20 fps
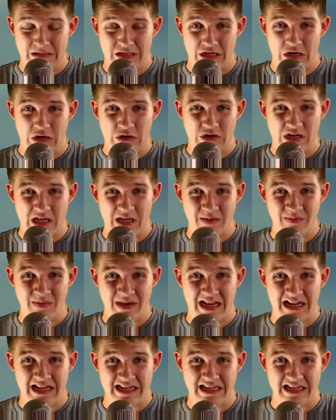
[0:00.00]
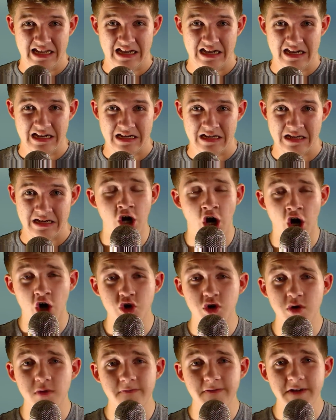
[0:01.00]
It's already a bad sign. In
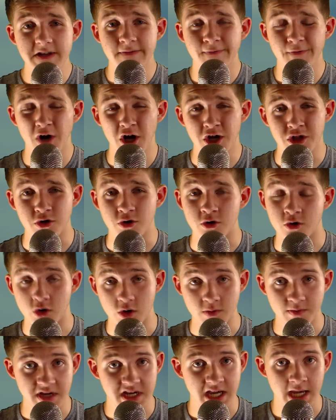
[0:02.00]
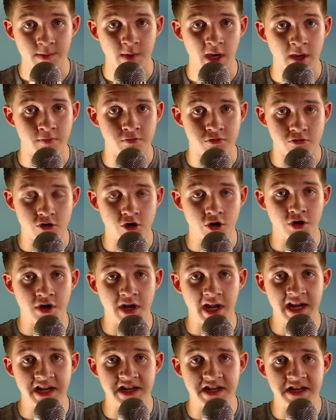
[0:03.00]
honor of his father, who became
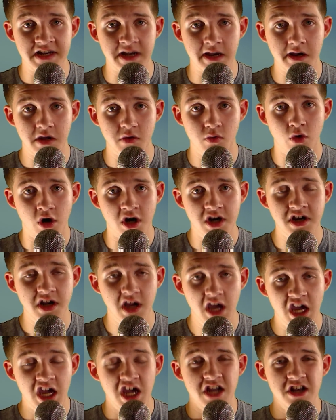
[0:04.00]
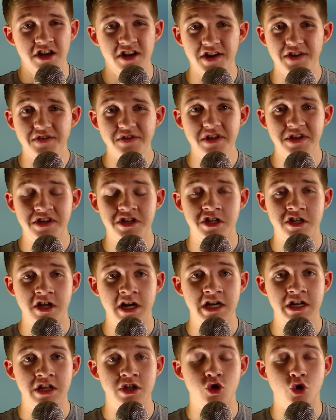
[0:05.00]
emperor in 1881, Nicholas
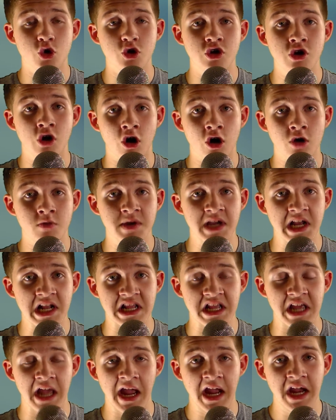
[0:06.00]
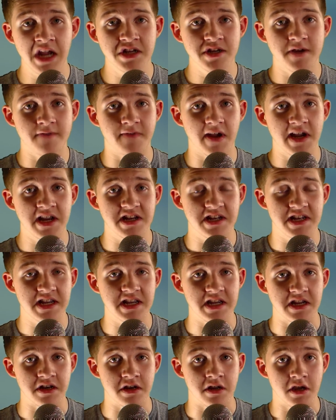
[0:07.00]
decided to join the army at the age of
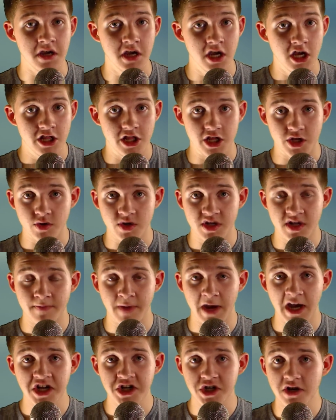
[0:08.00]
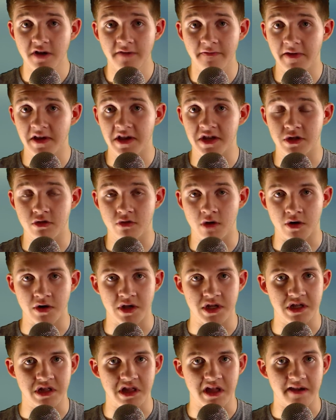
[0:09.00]
19. This was a passion of his
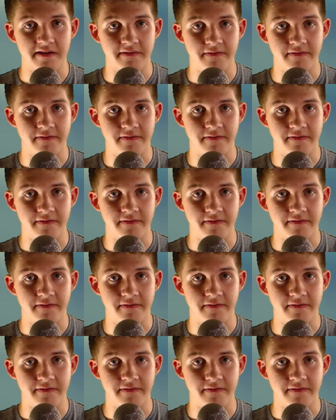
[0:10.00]
throughout his